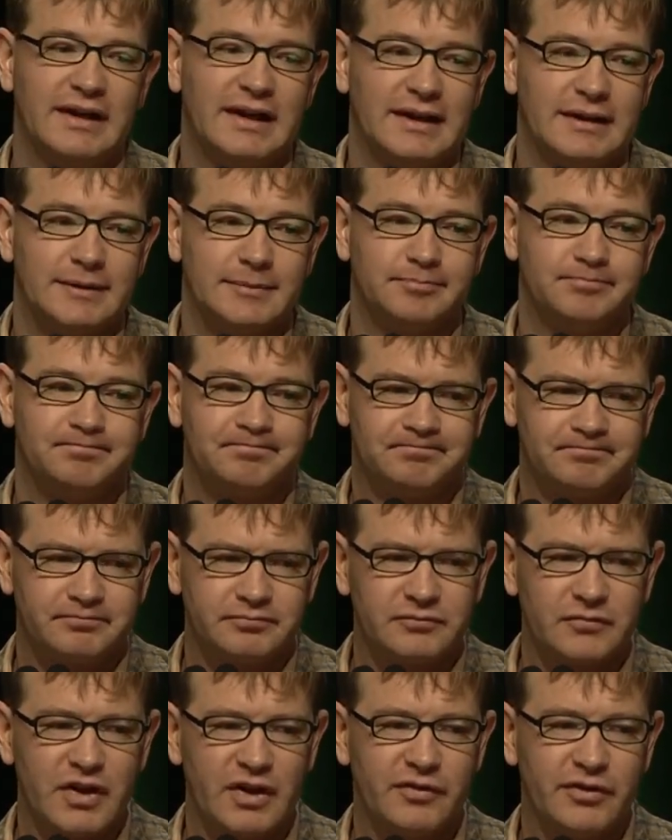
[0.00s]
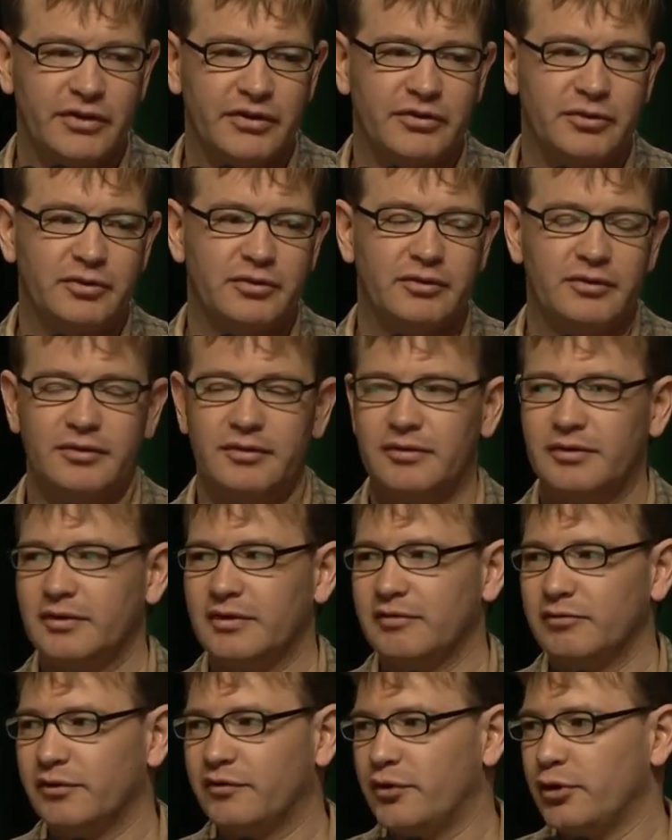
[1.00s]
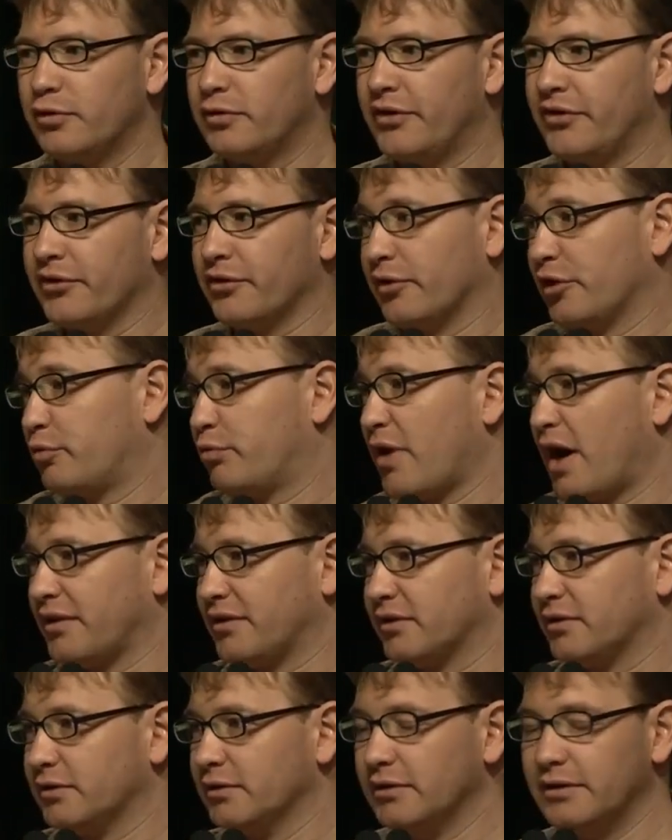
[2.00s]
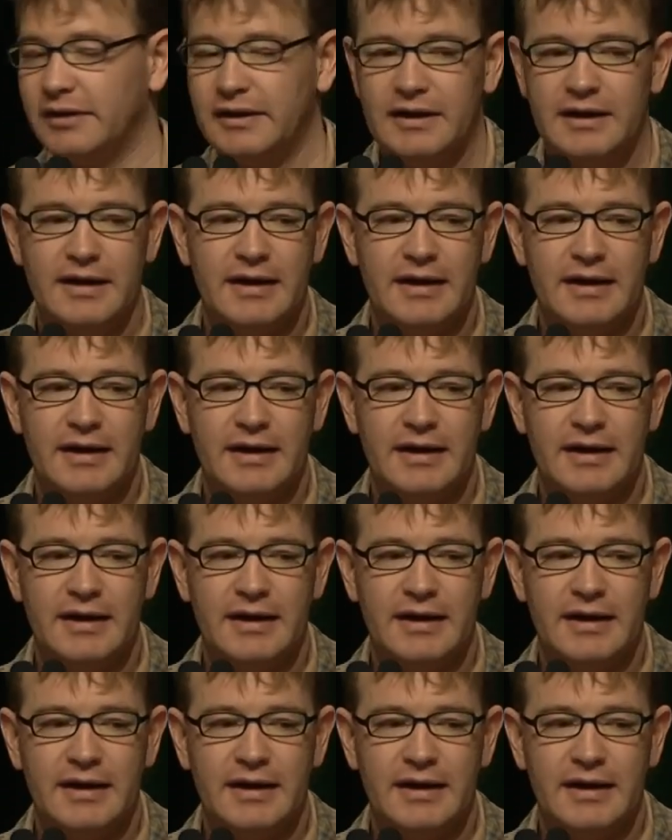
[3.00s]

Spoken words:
The first few reasons are just practical.